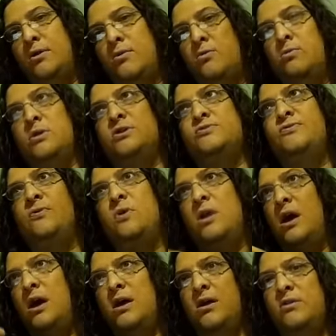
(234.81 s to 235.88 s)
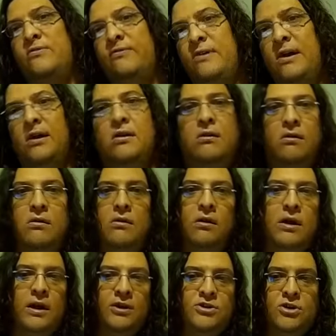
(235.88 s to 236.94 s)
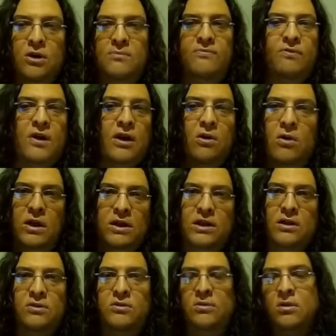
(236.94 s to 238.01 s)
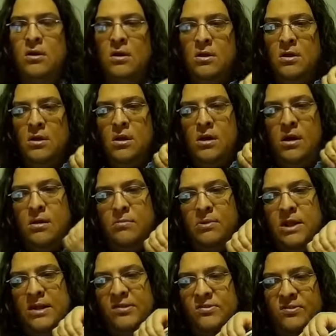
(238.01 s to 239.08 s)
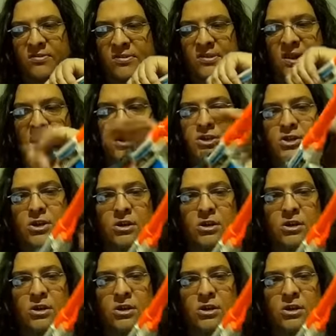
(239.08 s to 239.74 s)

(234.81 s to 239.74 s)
which for an Ion Fire, a Sharp Fire, or any other blaster of such,